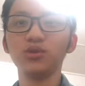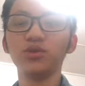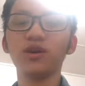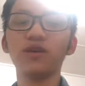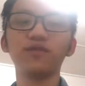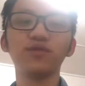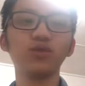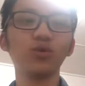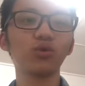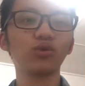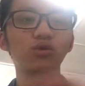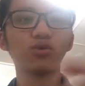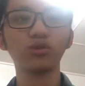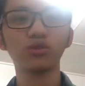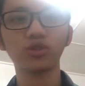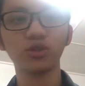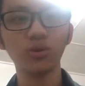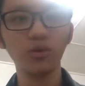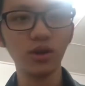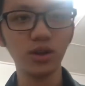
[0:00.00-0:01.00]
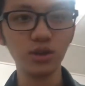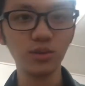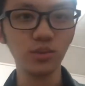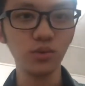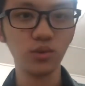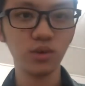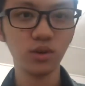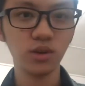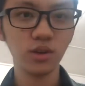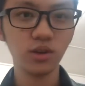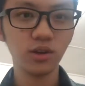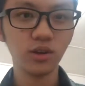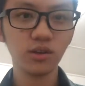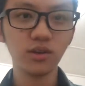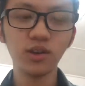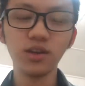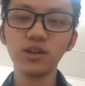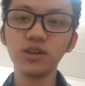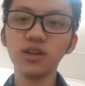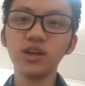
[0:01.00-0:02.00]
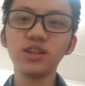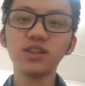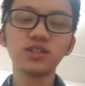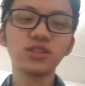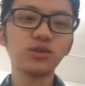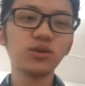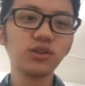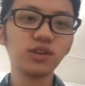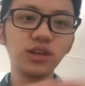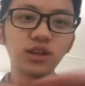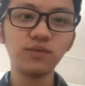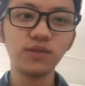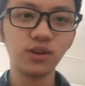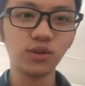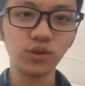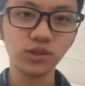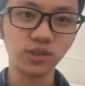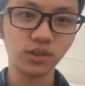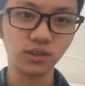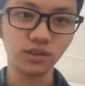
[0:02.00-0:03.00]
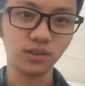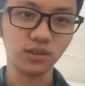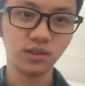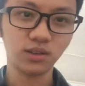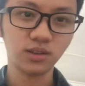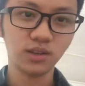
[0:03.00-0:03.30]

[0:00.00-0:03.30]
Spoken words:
You have no control anymore. Okay, it's not even logical.